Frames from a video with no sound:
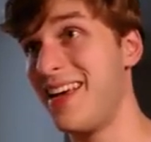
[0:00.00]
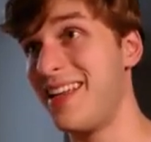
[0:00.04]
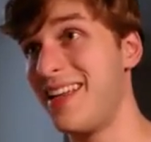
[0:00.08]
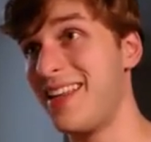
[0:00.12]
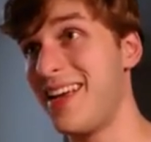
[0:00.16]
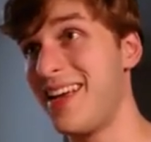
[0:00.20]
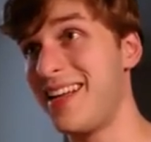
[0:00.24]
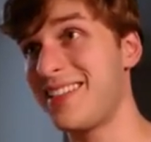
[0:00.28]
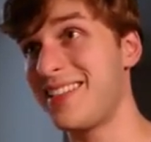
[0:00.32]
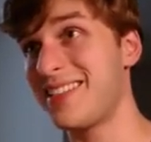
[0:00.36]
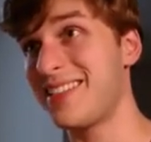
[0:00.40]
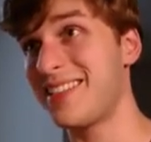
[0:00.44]

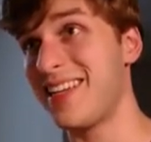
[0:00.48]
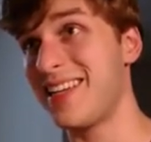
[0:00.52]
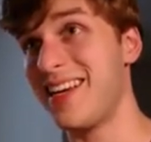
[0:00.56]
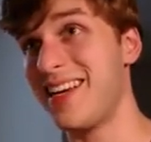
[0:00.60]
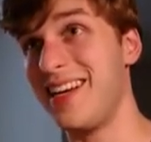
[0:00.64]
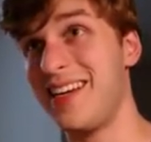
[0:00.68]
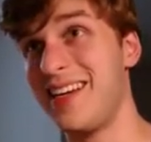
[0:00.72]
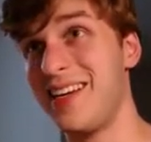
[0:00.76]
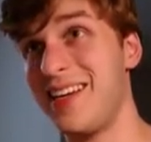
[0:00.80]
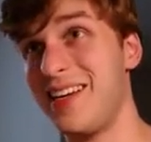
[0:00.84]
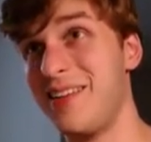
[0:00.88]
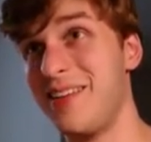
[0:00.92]
that's
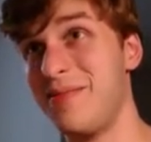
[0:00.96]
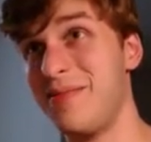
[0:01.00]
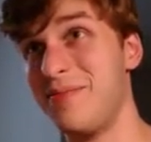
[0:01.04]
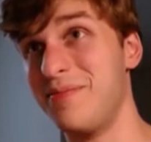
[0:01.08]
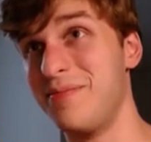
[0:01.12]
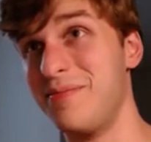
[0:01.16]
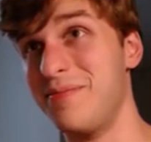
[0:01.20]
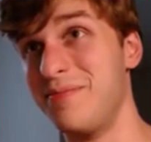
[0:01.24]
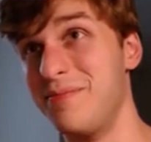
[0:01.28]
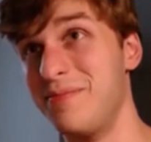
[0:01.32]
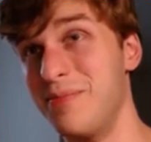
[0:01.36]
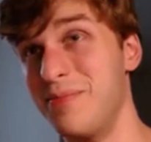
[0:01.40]
uh,
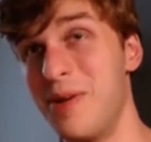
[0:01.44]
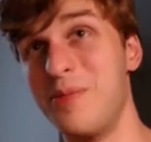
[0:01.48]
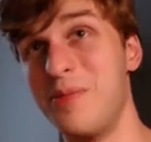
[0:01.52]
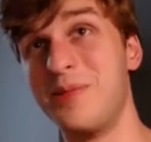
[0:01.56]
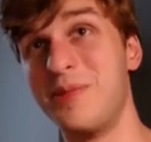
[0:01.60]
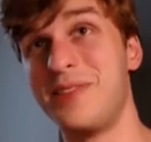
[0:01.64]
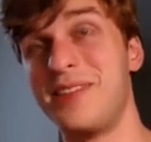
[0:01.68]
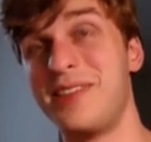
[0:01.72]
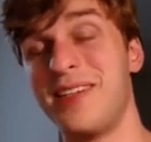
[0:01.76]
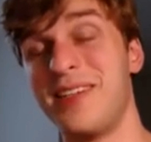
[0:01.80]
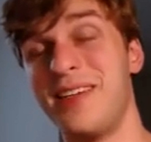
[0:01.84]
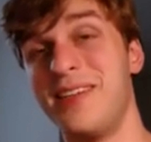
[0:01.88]

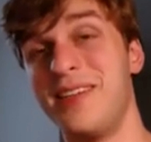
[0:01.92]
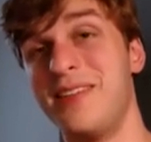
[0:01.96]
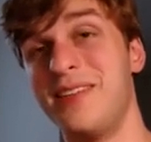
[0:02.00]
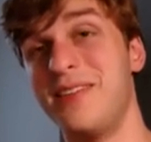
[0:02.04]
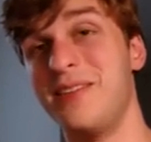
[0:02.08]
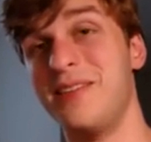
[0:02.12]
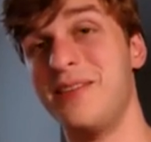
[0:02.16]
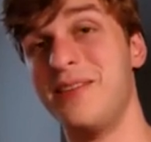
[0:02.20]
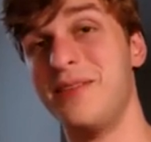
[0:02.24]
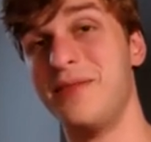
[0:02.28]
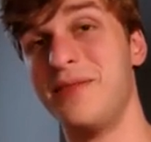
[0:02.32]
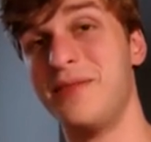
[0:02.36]
most
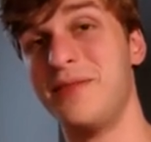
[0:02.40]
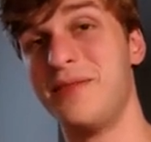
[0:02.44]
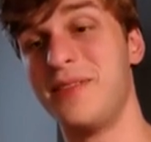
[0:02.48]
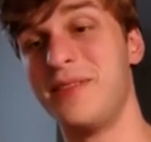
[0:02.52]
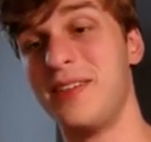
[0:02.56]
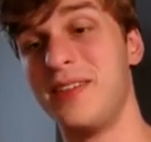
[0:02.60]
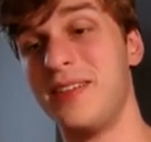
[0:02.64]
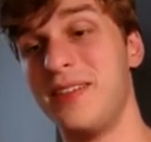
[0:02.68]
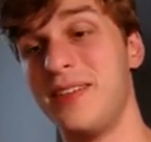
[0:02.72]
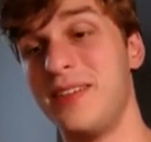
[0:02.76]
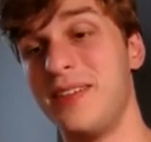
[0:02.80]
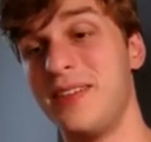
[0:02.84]
of
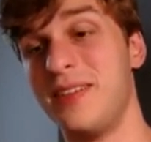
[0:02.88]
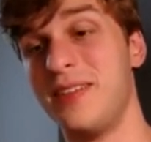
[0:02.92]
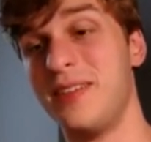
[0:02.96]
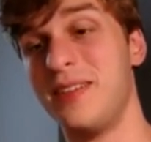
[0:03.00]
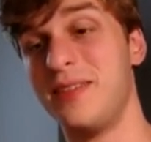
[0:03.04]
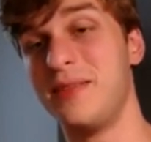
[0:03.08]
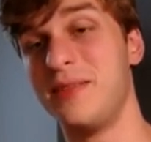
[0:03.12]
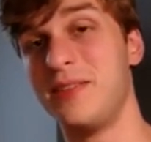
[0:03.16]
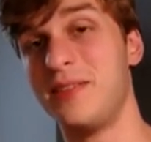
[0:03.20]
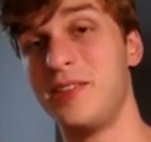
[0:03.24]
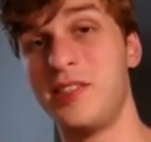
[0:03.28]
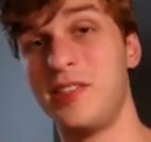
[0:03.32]

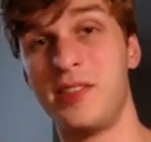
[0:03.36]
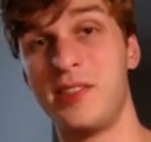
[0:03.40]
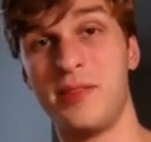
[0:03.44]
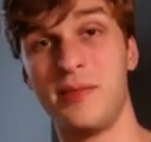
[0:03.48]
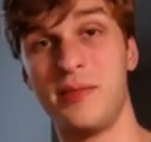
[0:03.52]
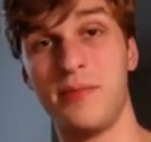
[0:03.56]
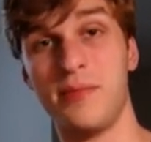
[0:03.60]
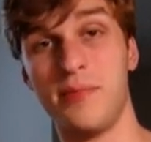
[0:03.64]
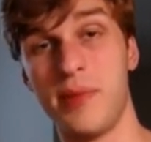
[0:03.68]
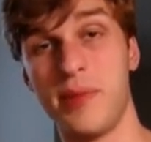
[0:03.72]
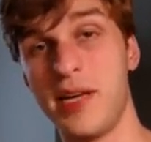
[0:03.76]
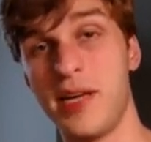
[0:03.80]
uh,
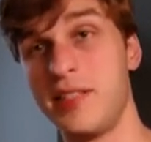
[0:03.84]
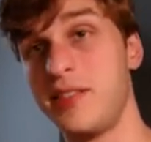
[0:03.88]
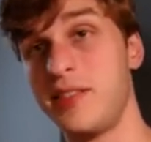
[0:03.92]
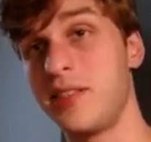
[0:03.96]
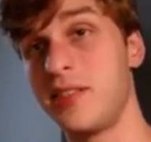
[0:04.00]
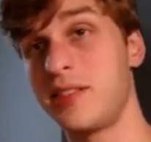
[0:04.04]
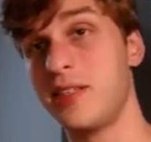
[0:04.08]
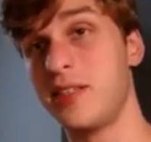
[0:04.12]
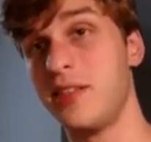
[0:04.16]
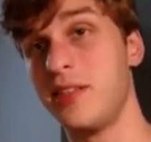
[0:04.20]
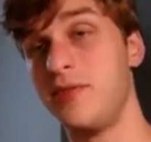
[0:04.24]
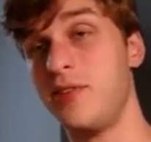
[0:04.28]
just
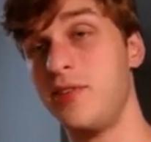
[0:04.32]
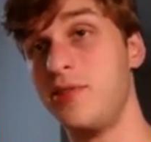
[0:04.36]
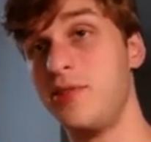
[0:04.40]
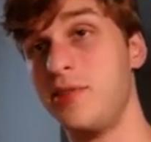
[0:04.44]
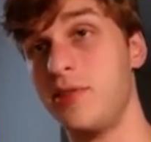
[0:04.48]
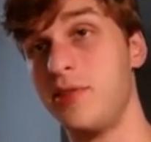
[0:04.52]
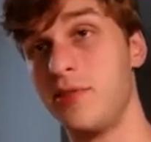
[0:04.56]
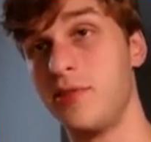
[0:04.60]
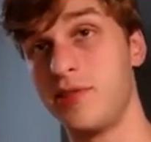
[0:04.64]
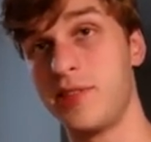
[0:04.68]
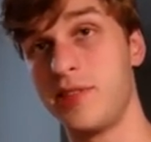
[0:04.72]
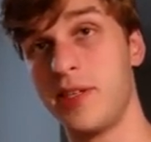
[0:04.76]
basics of
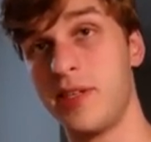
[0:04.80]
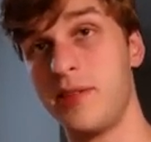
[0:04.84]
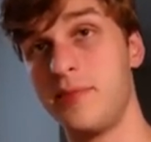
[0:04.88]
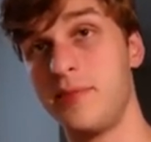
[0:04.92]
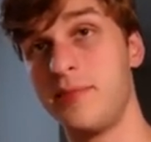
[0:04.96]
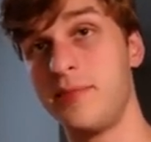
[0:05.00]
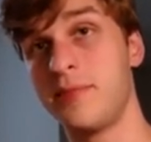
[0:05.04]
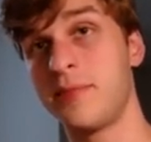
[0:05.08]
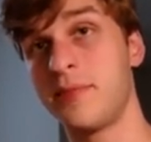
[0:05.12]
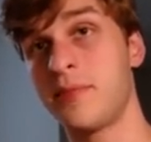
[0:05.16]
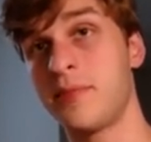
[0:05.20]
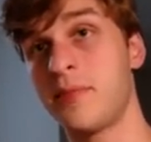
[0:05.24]
using your
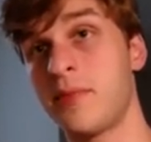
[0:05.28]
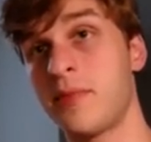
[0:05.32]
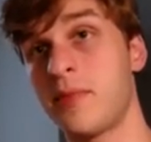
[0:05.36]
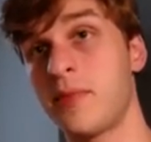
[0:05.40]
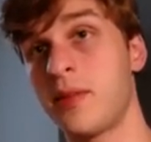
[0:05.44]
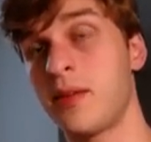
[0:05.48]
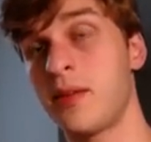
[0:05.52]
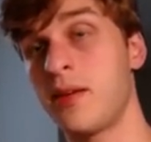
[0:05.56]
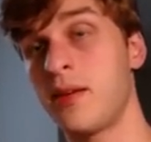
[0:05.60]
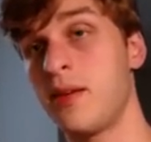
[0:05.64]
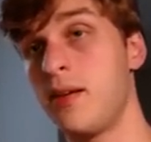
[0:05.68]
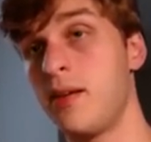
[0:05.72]
shell.
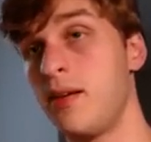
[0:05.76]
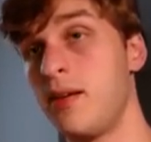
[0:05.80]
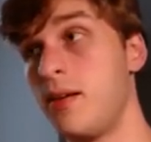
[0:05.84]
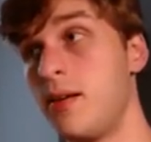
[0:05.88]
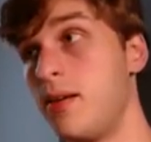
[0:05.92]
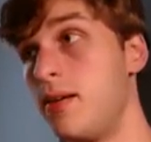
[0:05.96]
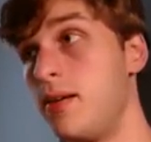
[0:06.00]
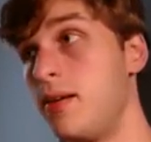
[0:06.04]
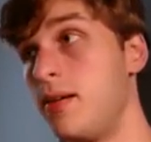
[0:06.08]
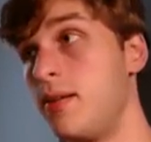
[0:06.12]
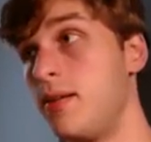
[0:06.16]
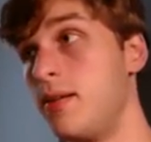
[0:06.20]

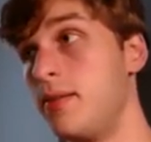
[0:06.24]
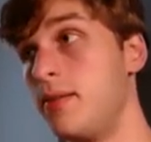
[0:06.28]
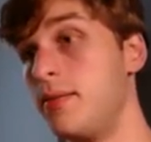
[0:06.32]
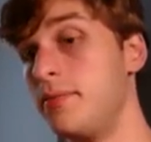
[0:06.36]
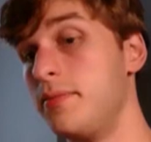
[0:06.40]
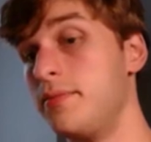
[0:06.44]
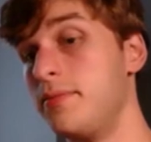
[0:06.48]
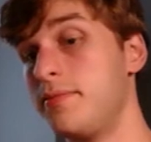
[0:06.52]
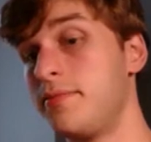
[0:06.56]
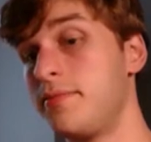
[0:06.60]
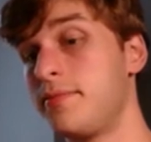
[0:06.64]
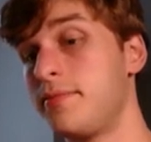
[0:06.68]

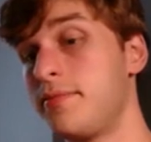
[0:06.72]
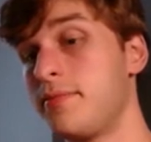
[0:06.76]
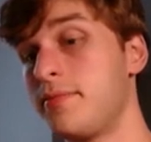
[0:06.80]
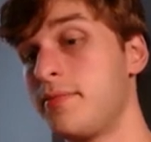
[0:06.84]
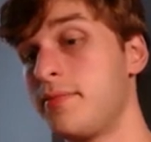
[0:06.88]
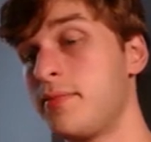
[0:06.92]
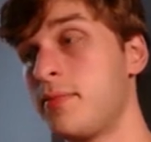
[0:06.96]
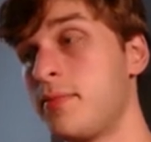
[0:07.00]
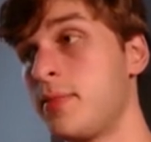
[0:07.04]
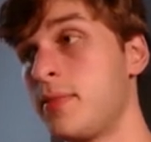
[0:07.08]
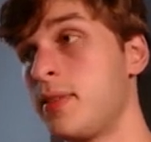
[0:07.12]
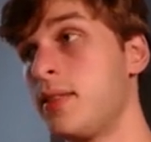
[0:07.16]
Um,
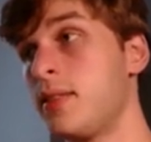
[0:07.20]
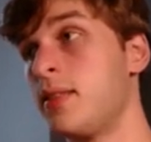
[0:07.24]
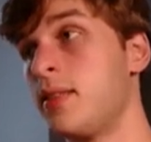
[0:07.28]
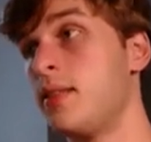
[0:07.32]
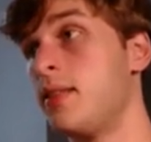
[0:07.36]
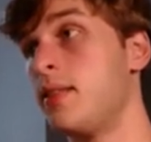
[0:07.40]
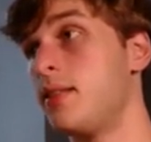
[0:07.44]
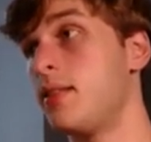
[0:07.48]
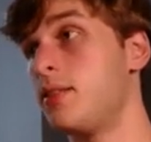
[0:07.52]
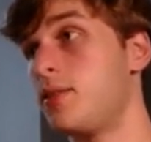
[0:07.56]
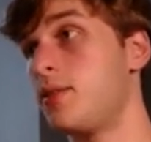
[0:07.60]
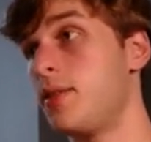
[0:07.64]

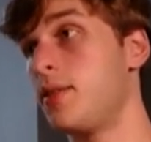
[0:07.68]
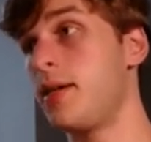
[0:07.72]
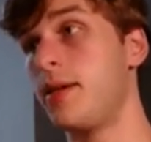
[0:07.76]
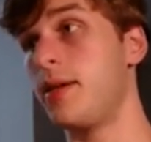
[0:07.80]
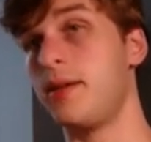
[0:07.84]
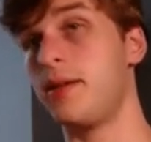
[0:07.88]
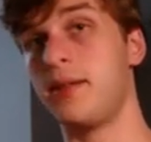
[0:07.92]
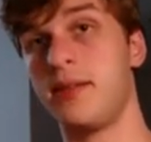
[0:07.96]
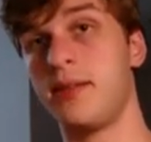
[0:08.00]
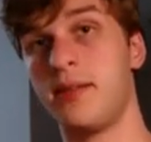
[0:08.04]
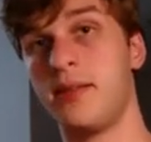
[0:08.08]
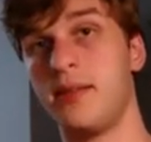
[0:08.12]
so yeah,
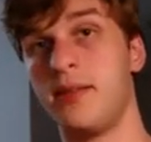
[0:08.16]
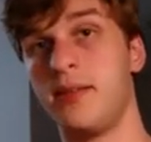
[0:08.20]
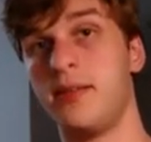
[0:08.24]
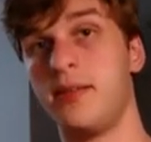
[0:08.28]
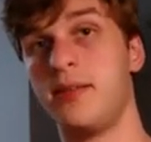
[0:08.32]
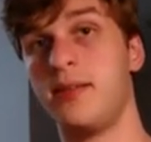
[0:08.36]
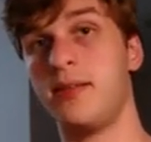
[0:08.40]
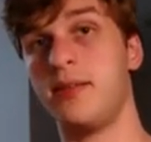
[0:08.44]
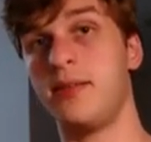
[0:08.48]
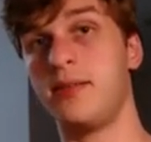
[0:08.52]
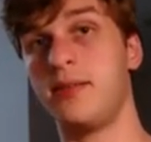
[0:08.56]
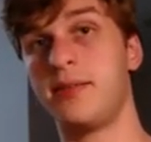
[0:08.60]

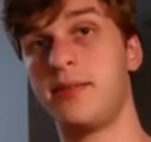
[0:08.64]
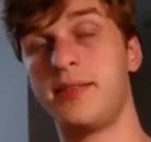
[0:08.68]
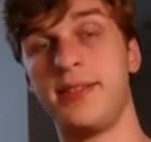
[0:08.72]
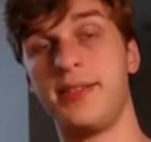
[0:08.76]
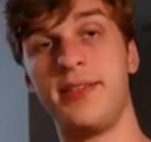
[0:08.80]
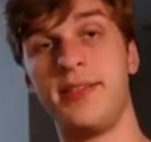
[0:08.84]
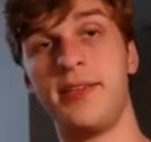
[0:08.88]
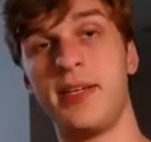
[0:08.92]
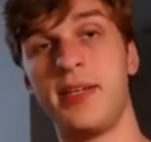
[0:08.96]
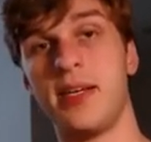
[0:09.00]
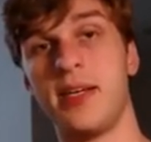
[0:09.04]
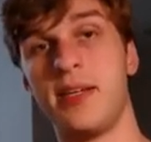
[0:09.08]
I'll see
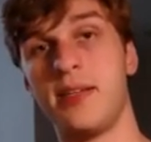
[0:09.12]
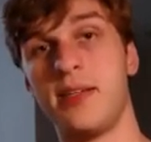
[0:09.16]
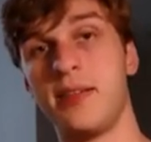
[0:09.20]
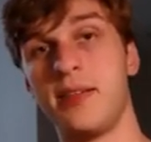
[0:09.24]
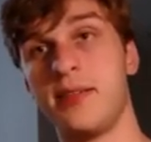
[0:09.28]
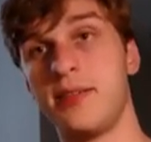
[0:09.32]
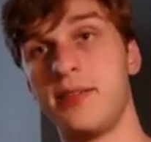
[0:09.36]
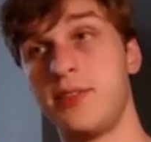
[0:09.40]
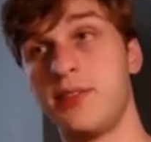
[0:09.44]
you guys